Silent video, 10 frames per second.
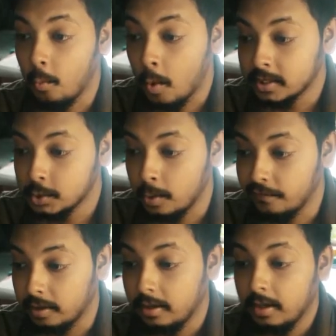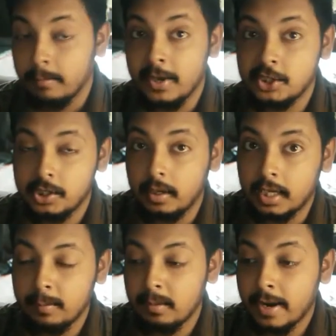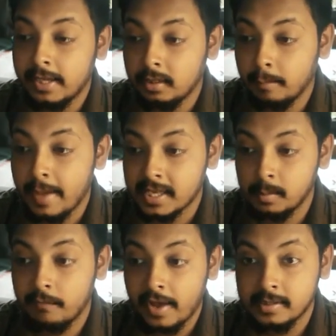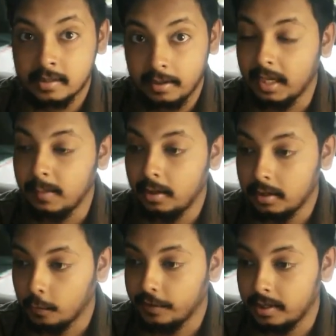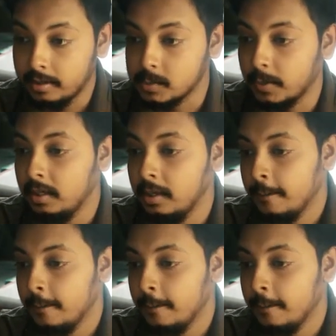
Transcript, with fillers: whatsoever. Make sure, uh, keep in mind the maximum fans are enabled over here as well